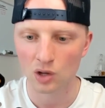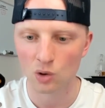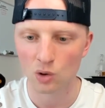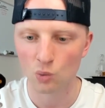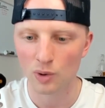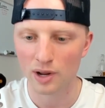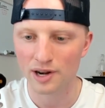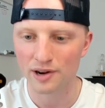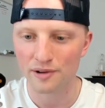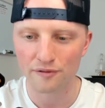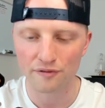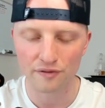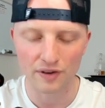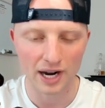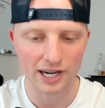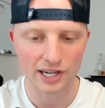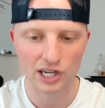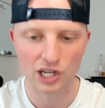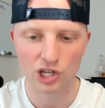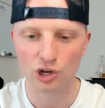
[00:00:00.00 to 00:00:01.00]
when
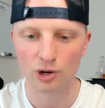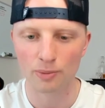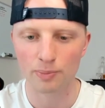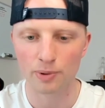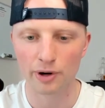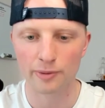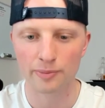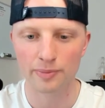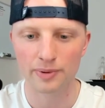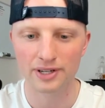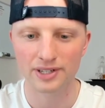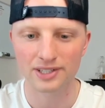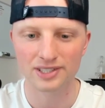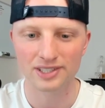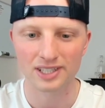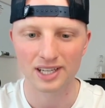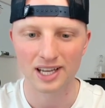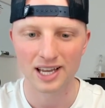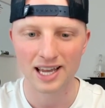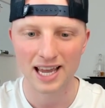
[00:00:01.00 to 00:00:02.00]
finding your
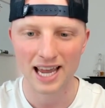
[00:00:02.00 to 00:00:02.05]
purpose